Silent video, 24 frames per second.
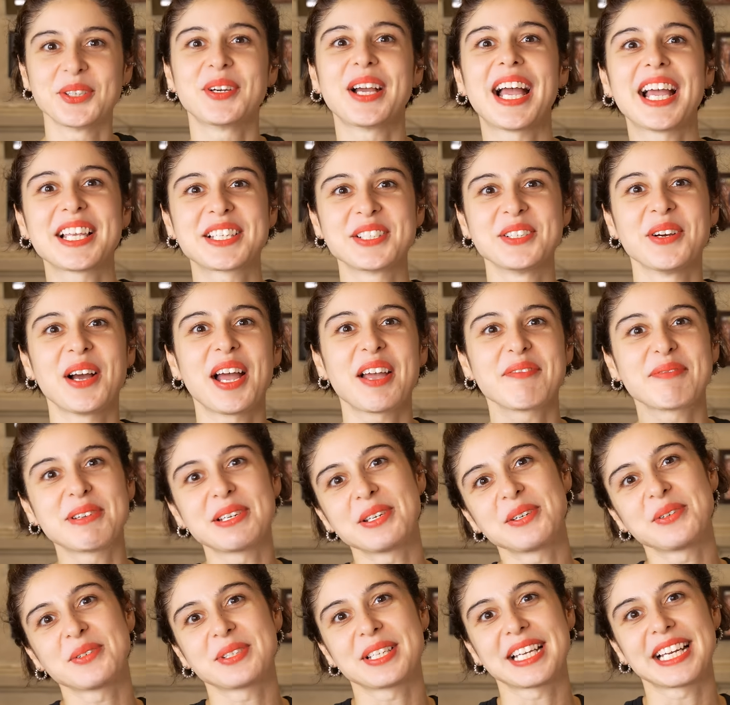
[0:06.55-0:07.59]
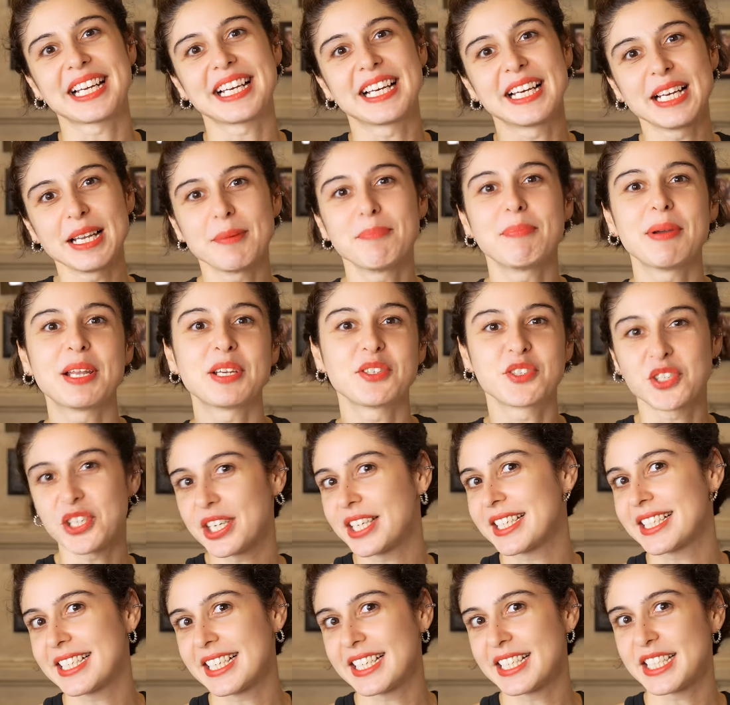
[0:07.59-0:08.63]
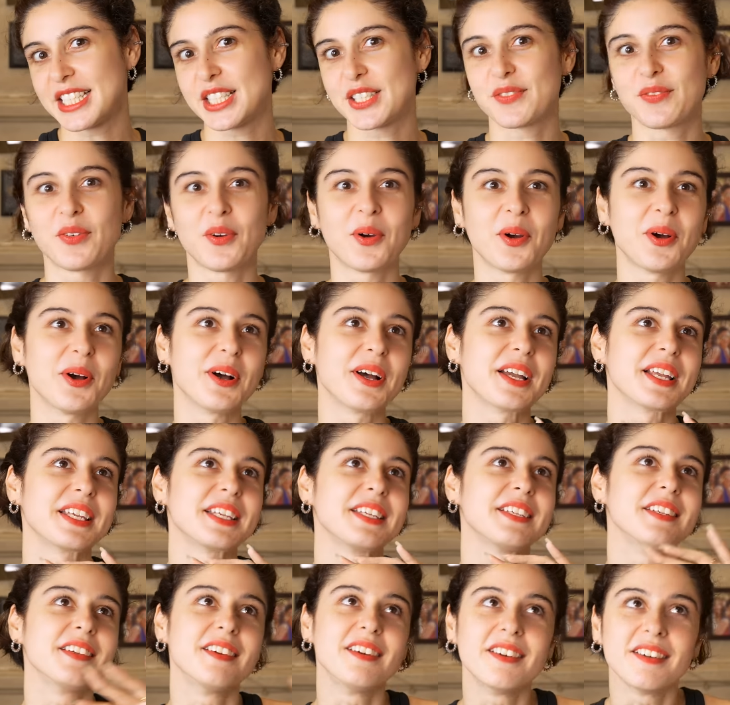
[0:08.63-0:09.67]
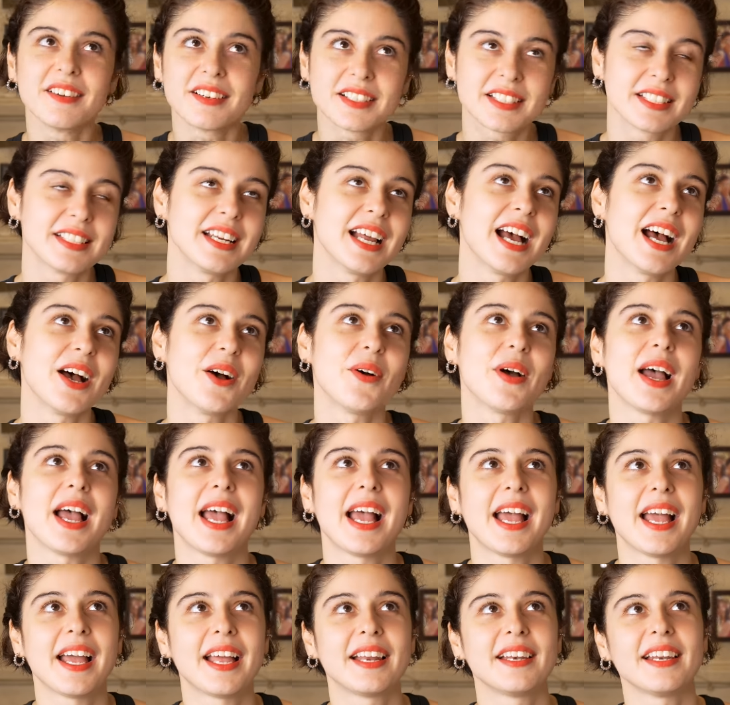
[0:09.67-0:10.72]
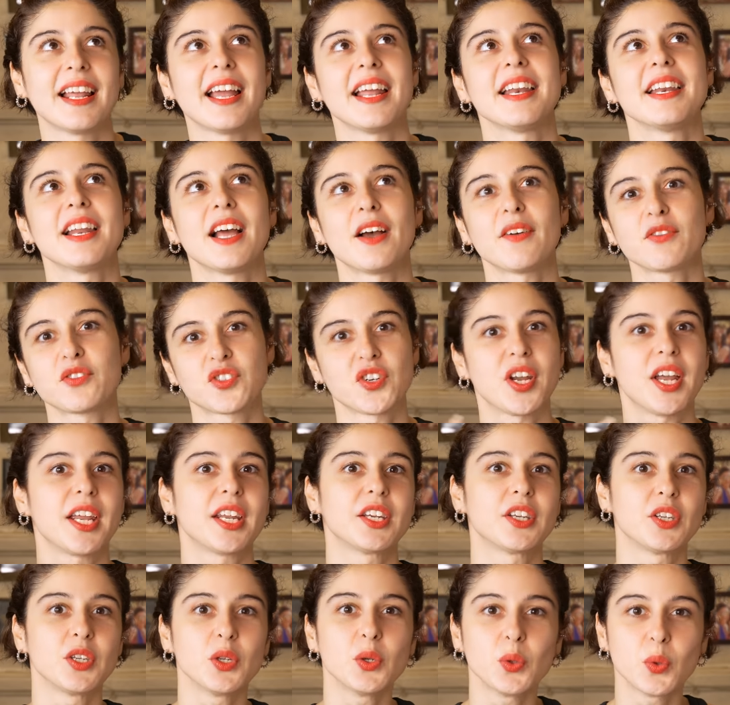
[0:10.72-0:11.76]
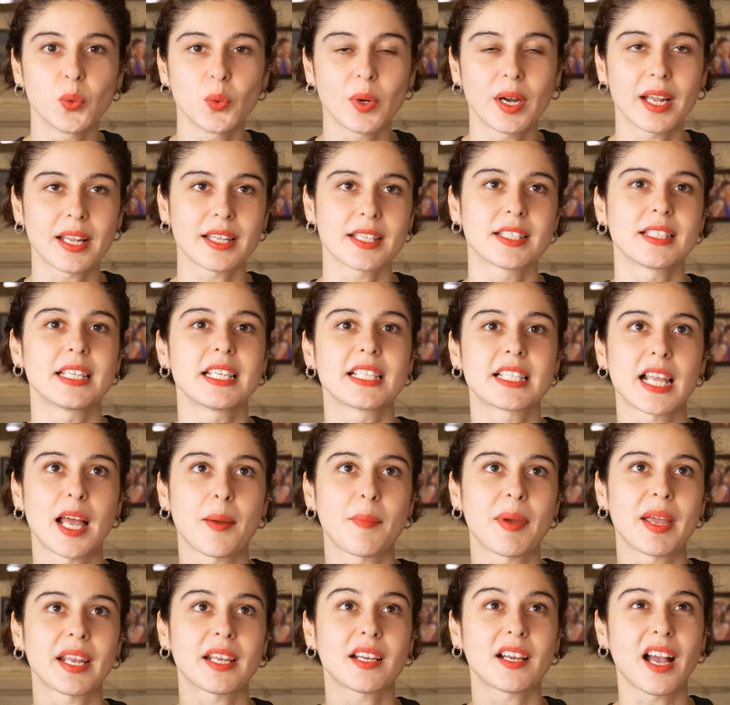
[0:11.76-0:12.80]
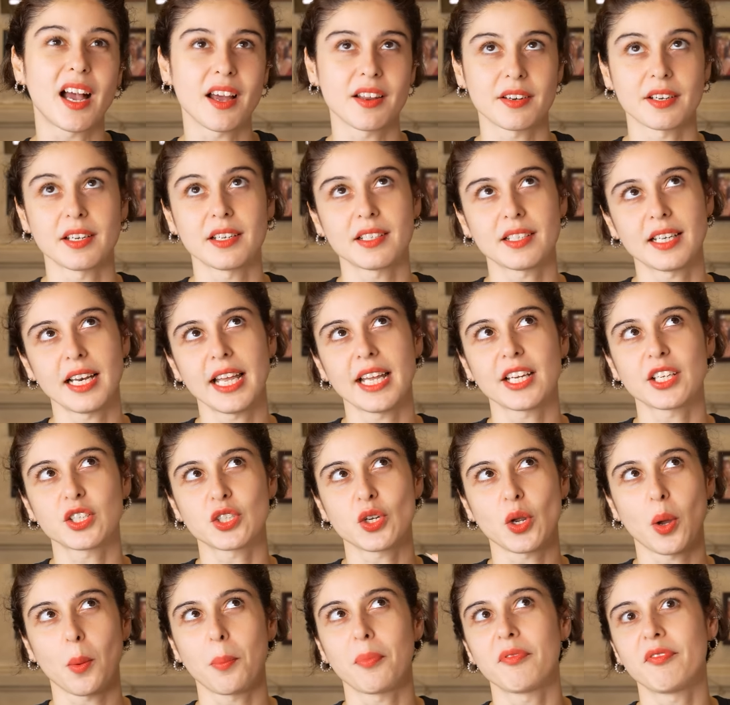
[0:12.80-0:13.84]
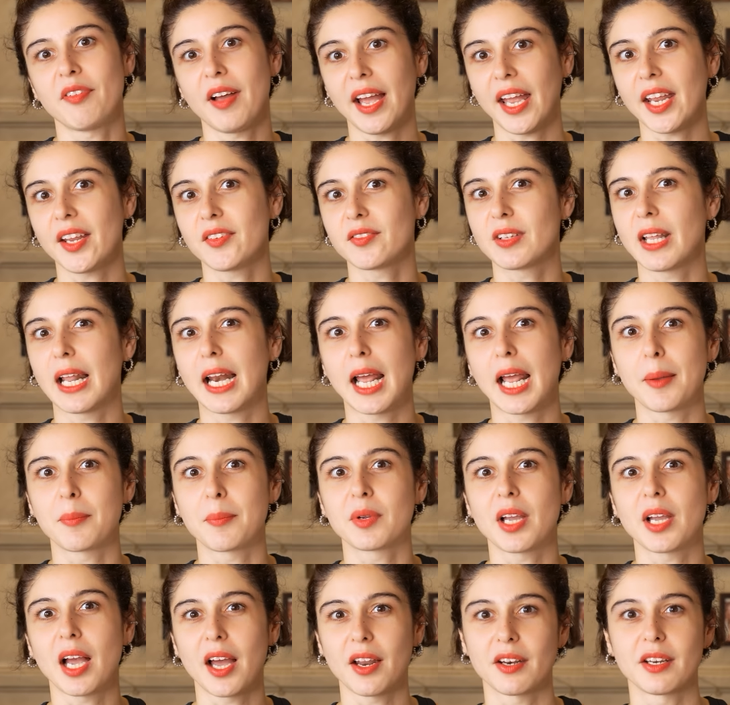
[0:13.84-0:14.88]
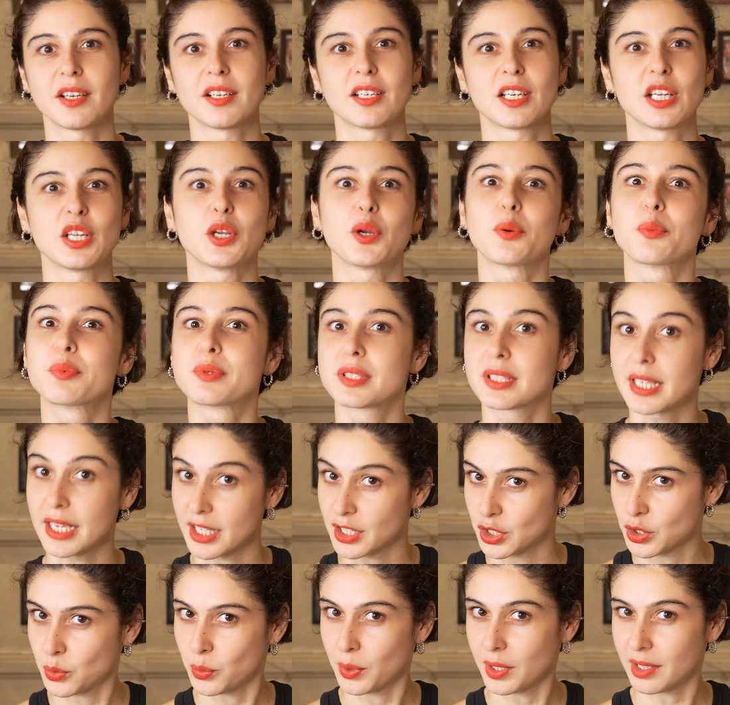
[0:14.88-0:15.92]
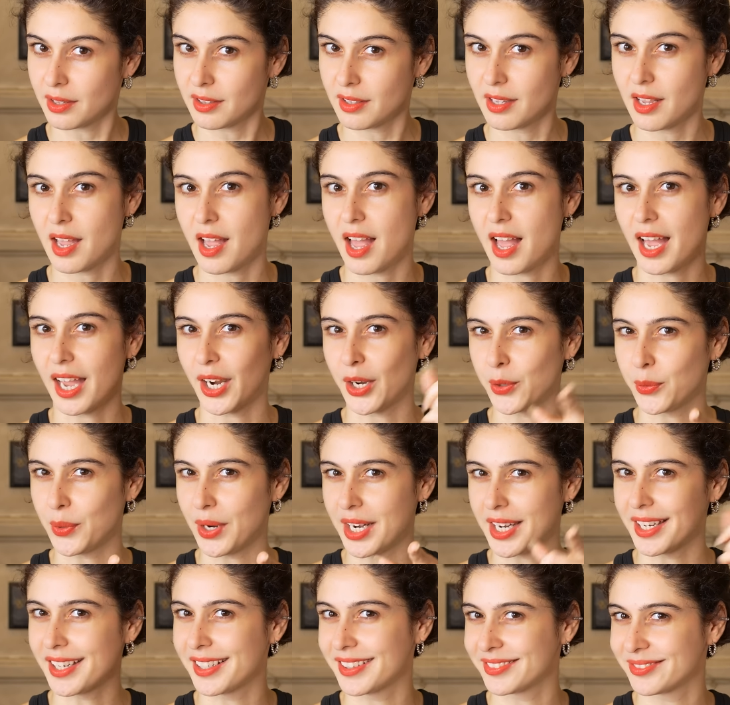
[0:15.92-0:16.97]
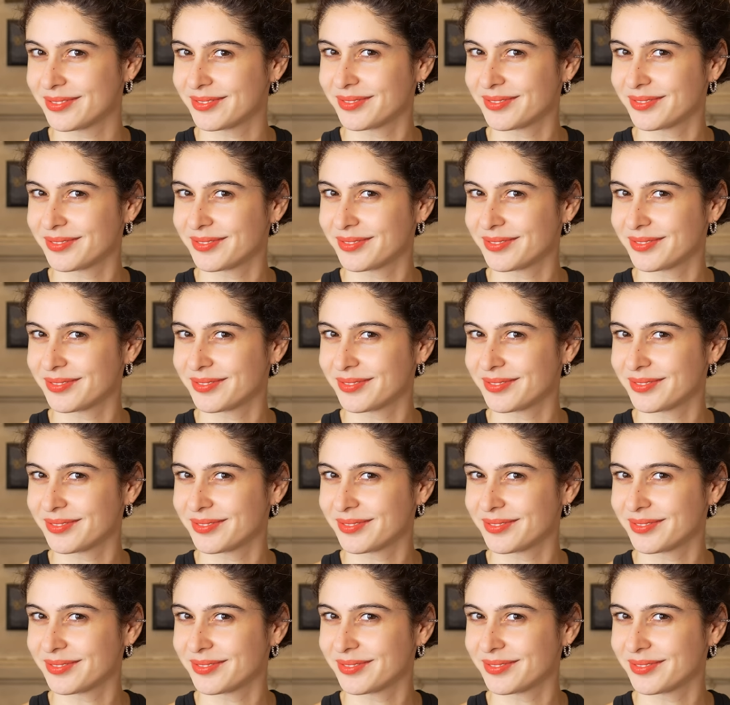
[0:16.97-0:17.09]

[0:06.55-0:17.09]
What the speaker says: You guys know I've been using lip and cheek tints for years now and I love trying new ones. These are my current like top five that I'm currently obsessed with. Are you ready?